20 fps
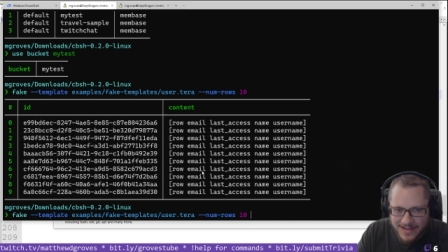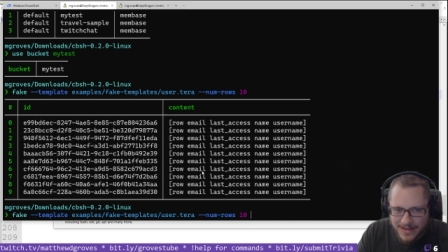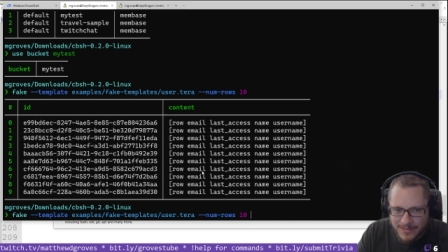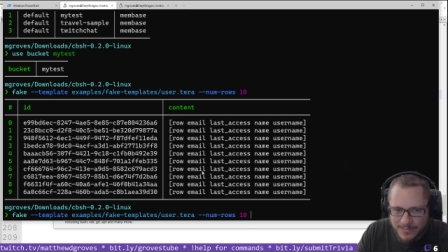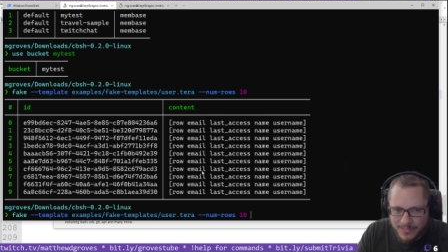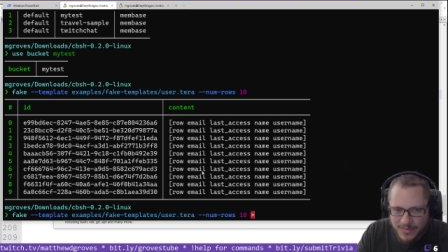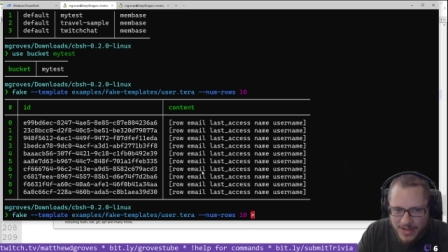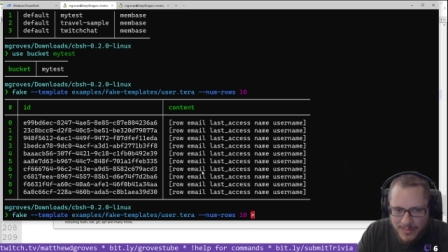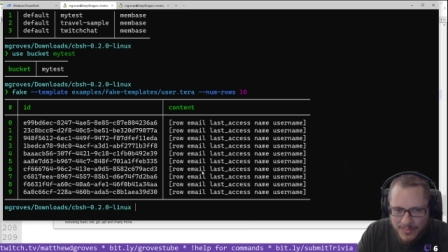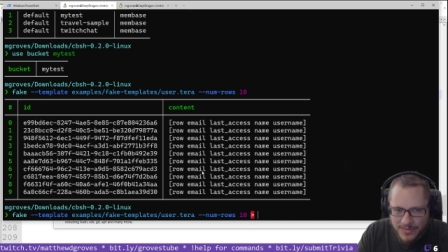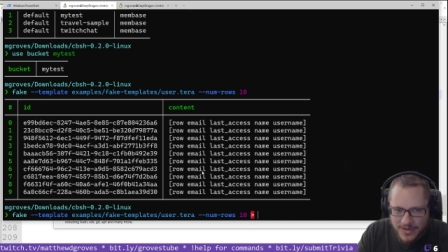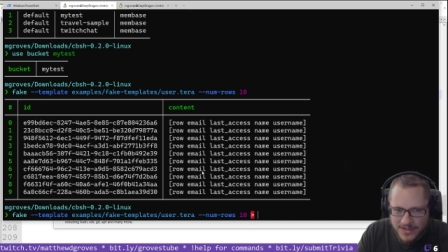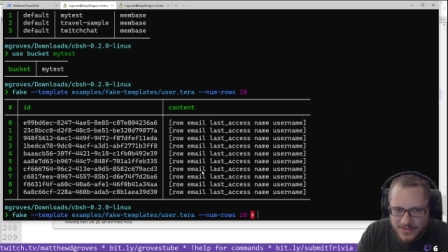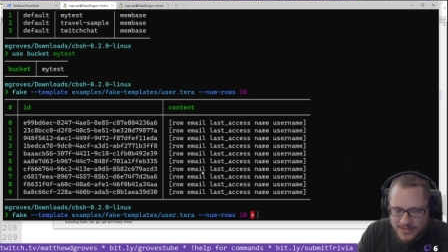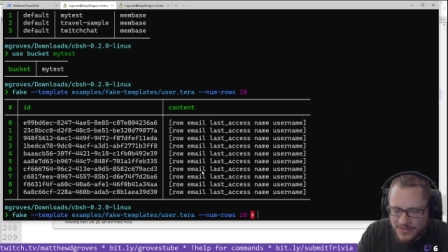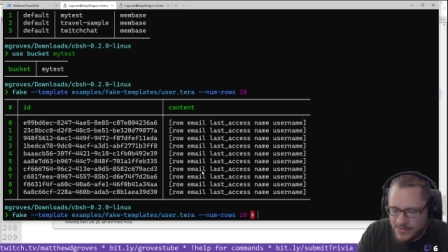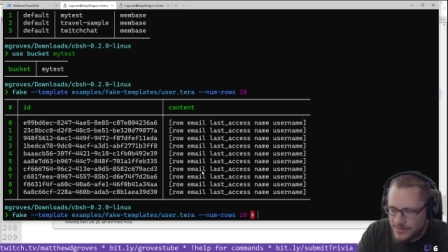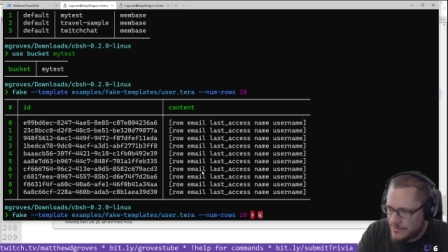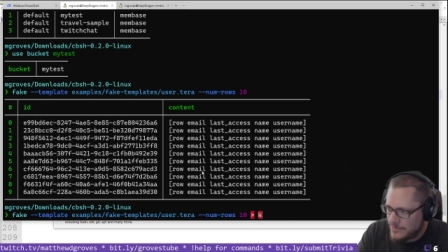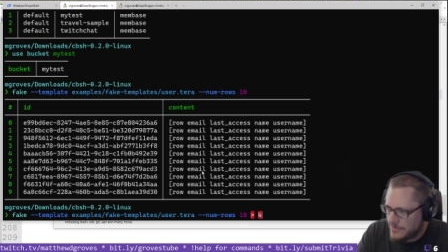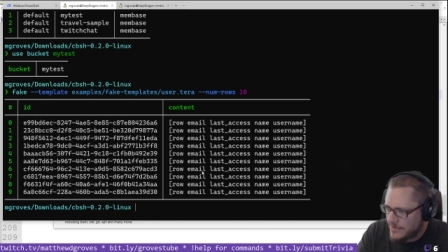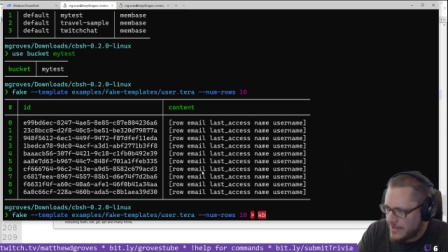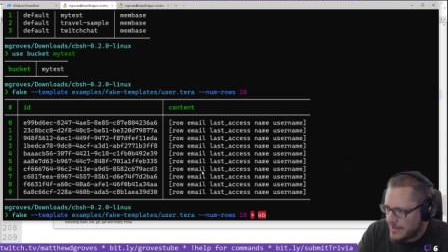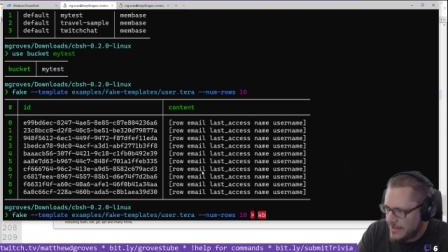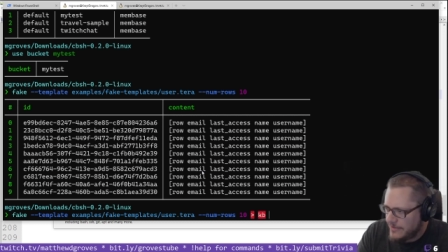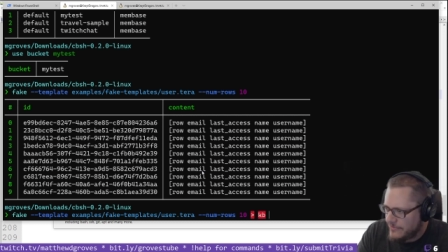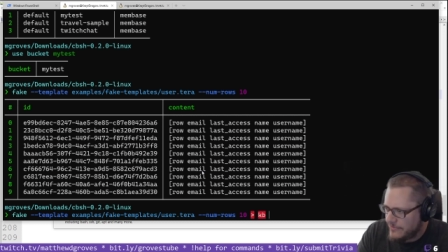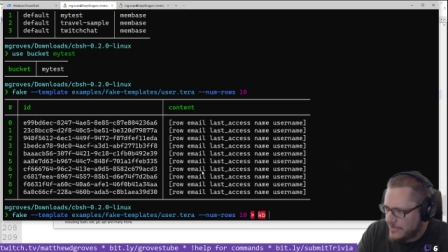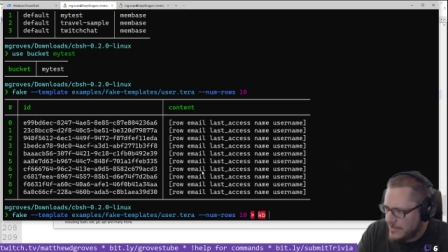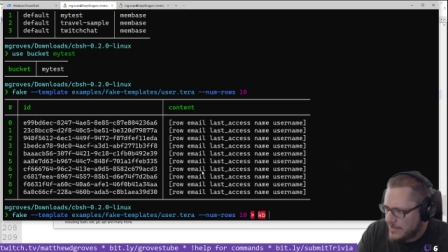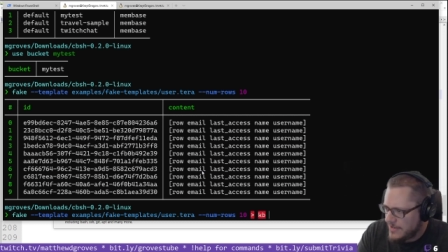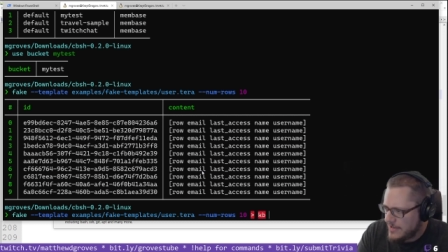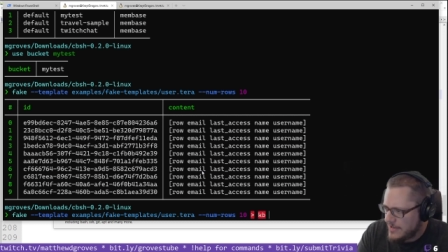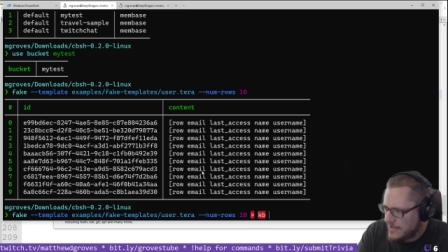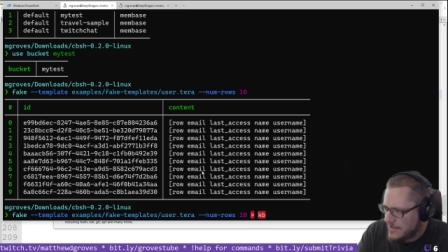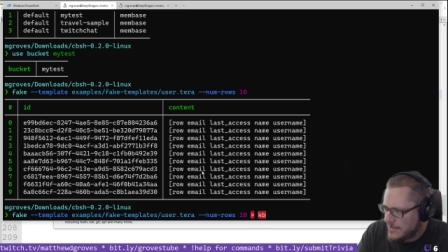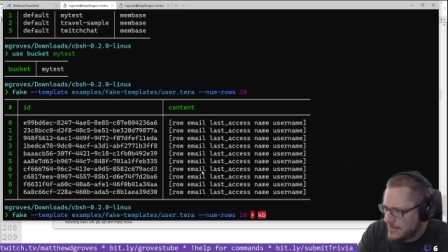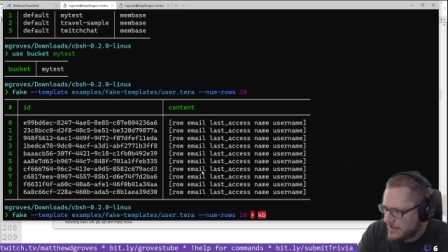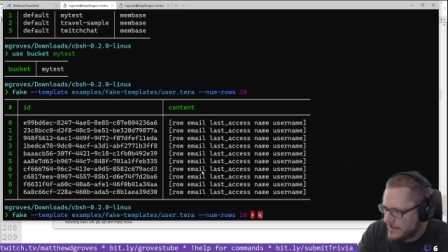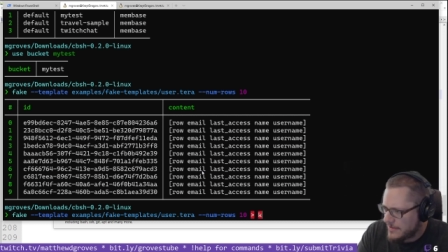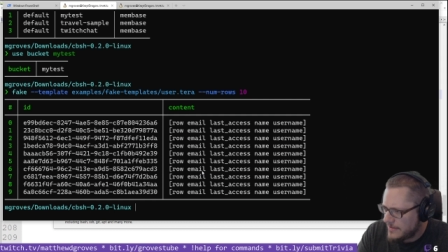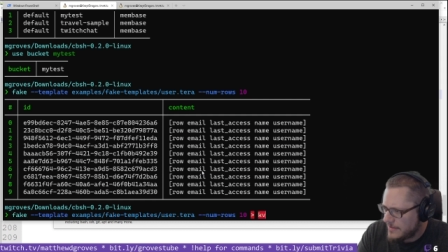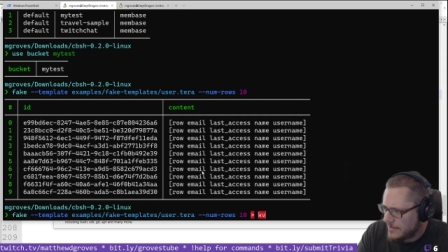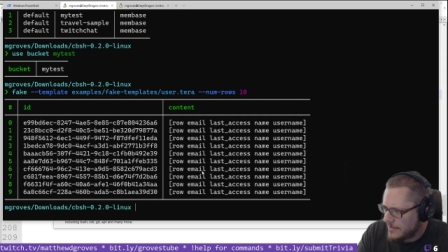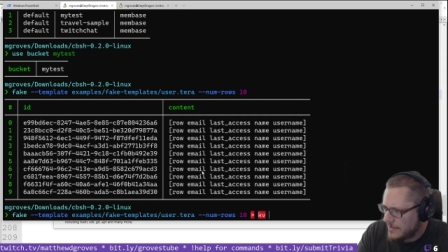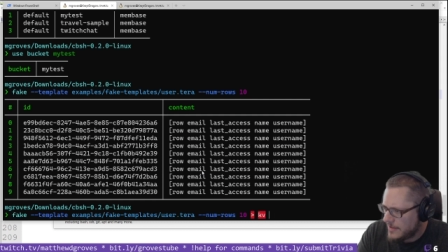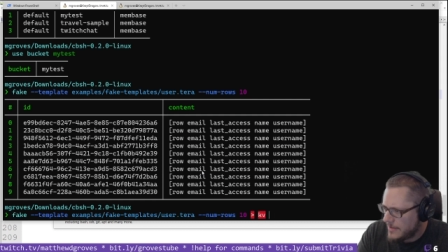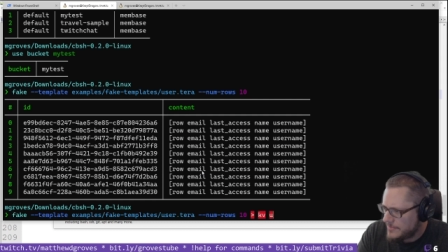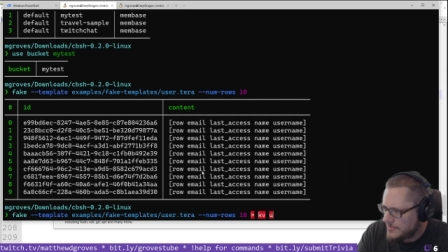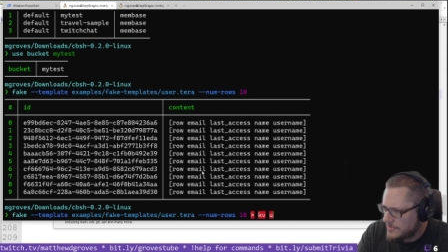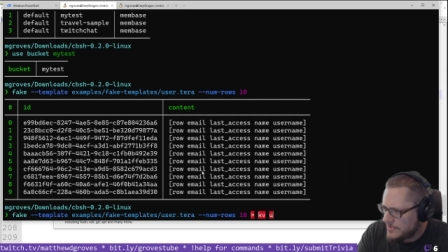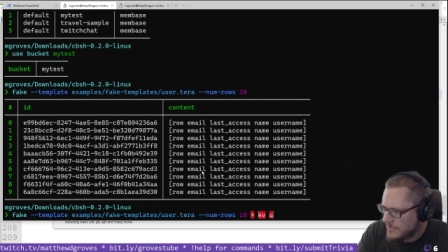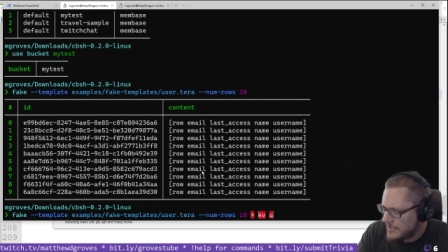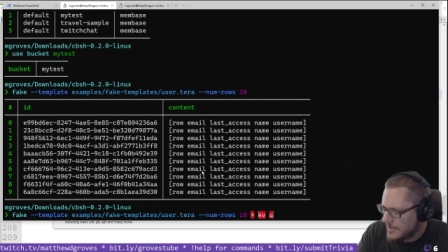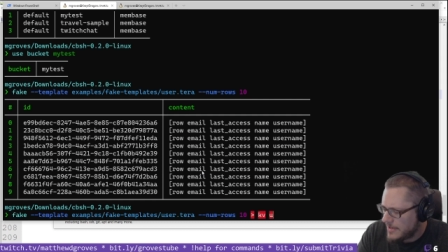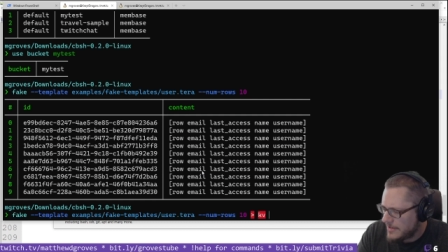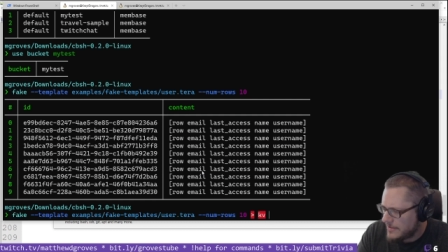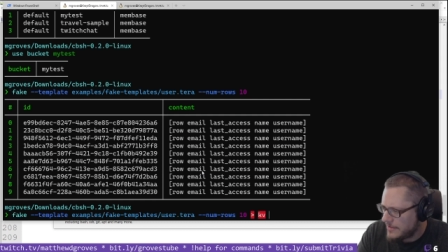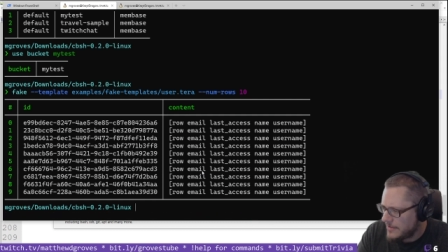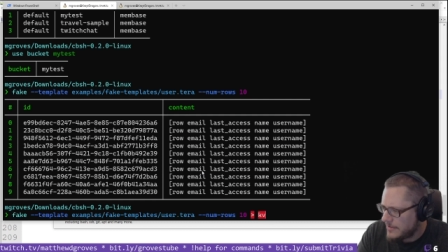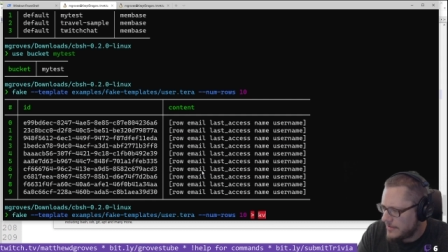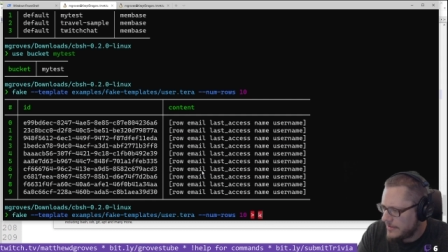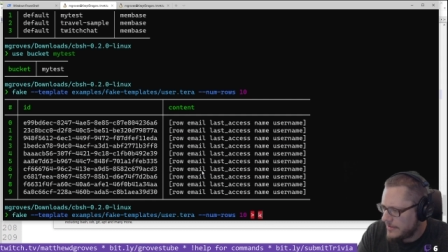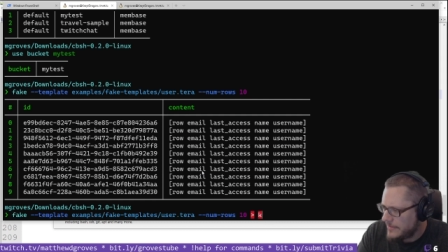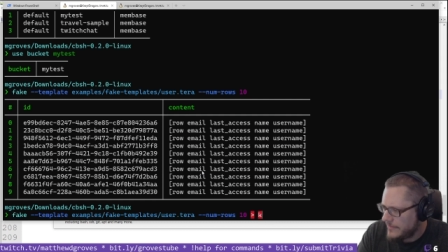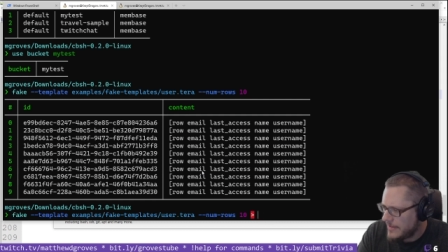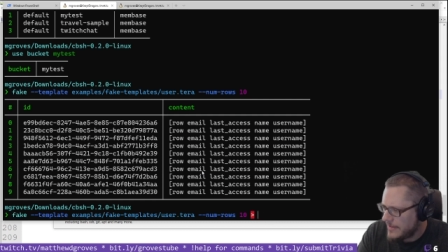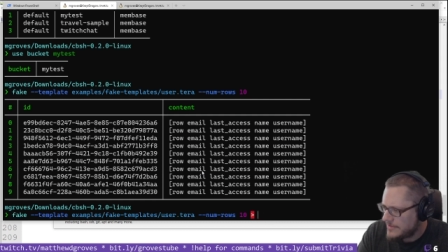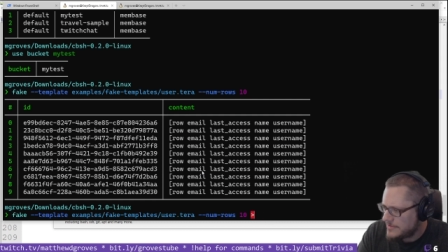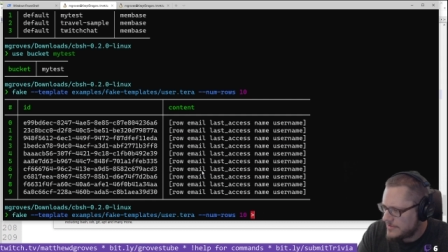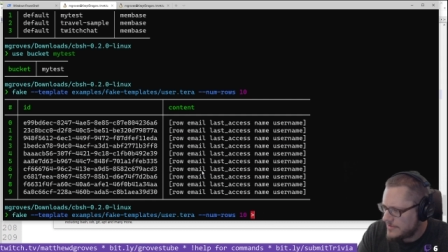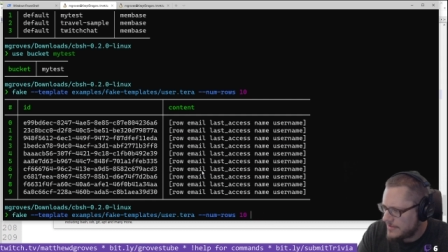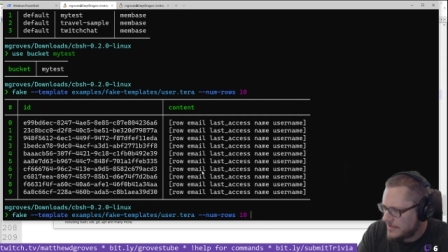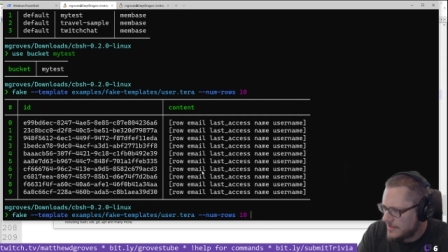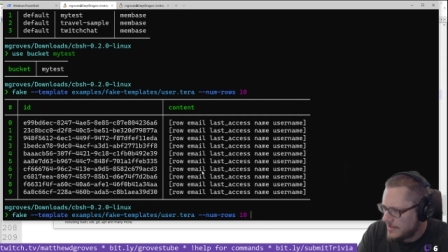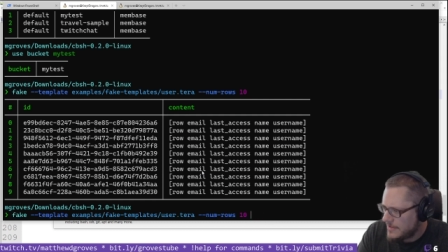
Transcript: Pipe it into KV upsert? I don't know. That's